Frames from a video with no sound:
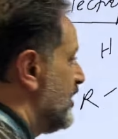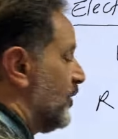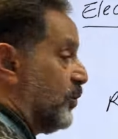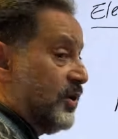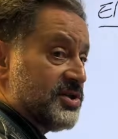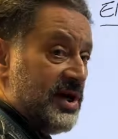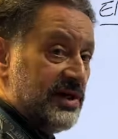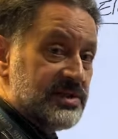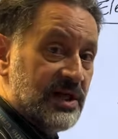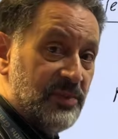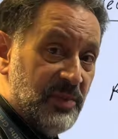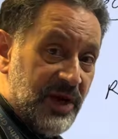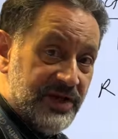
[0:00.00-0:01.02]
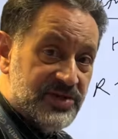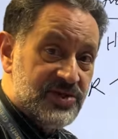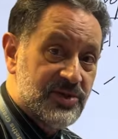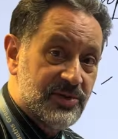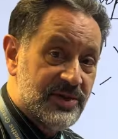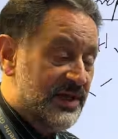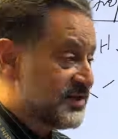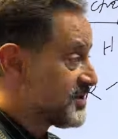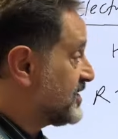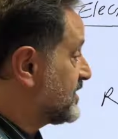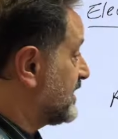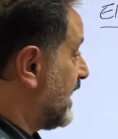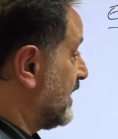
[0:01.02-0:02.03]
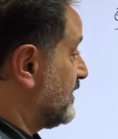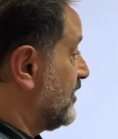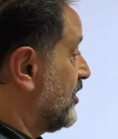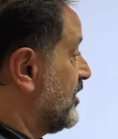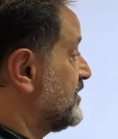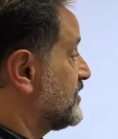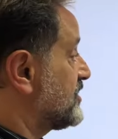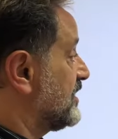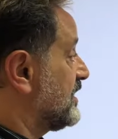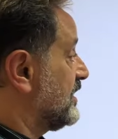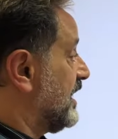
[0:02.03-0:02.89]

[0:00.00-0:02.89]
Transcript: What I tell my students is that consider